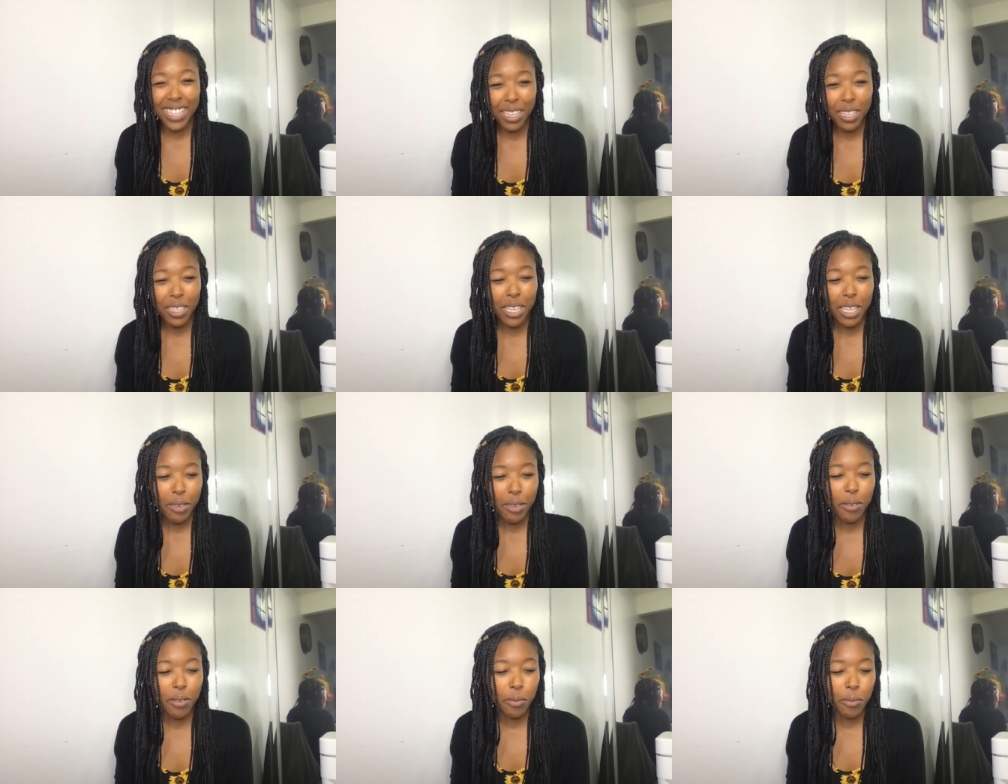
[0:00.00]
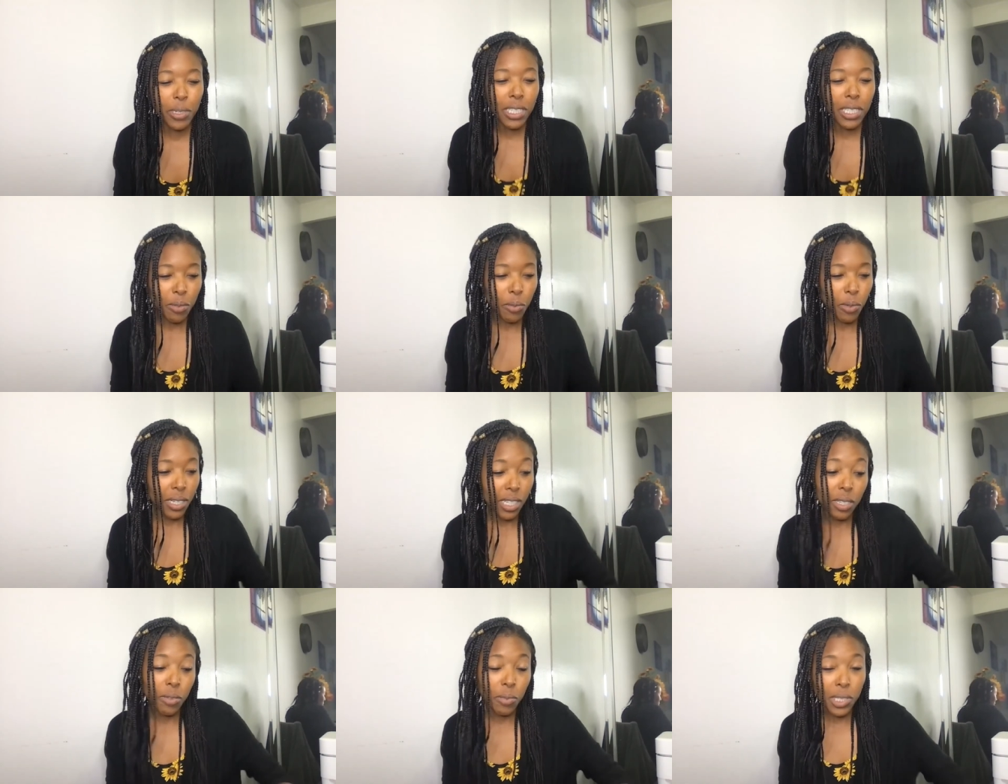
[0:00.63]
it, it really
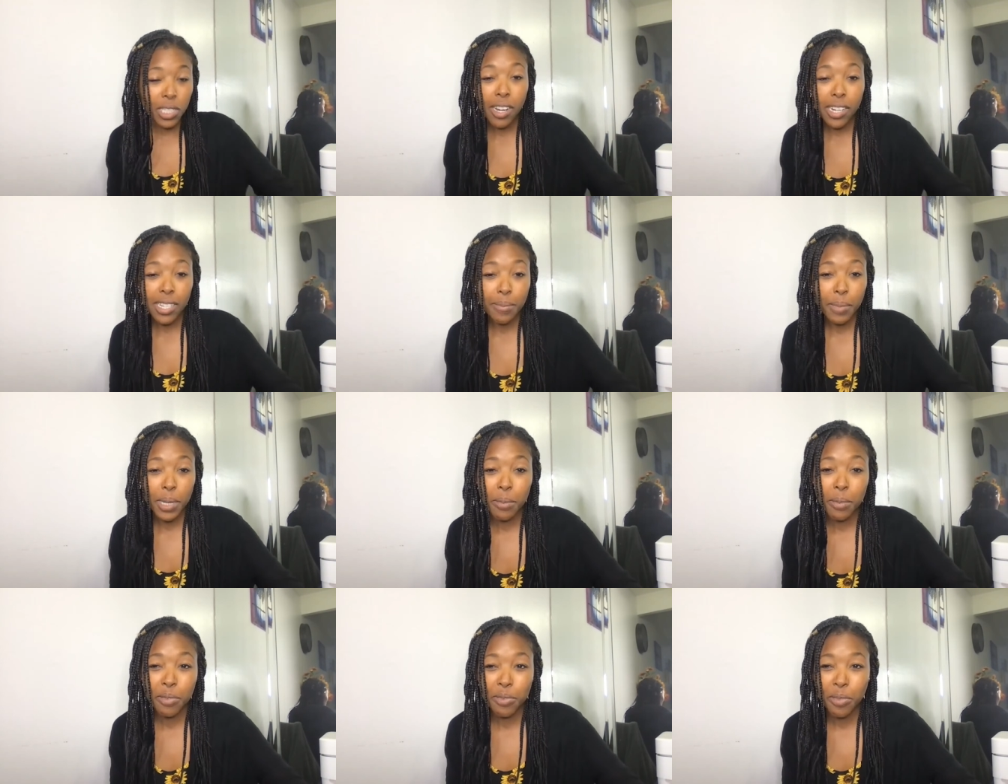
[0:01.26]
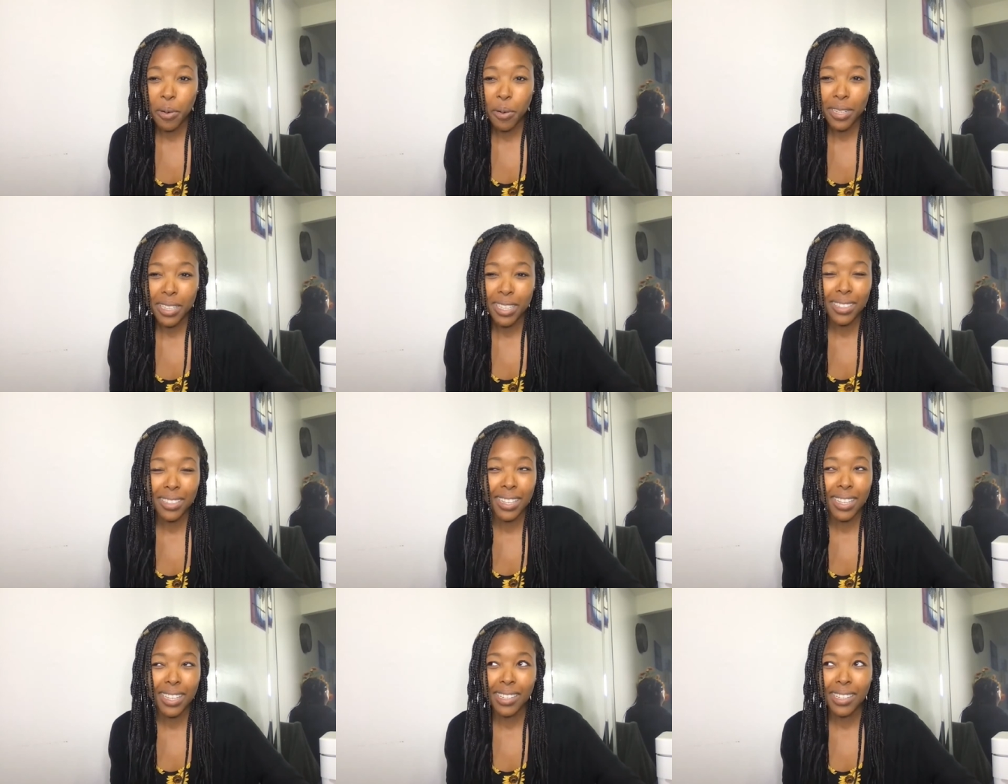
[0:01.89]
we talked about it before
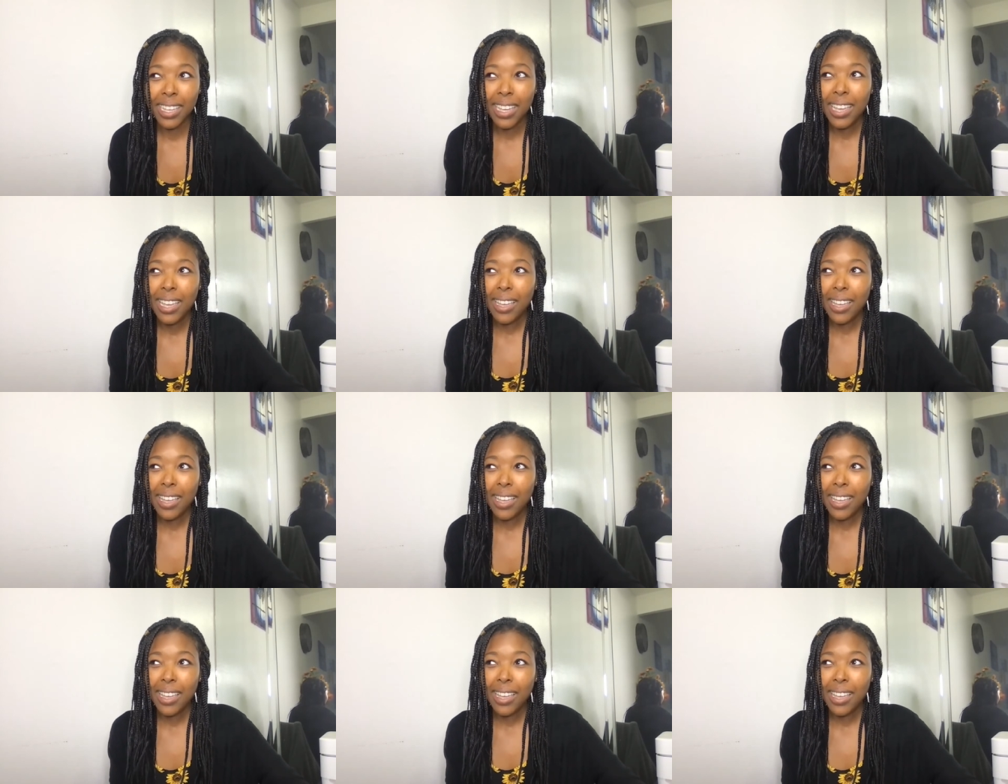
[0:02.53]
that like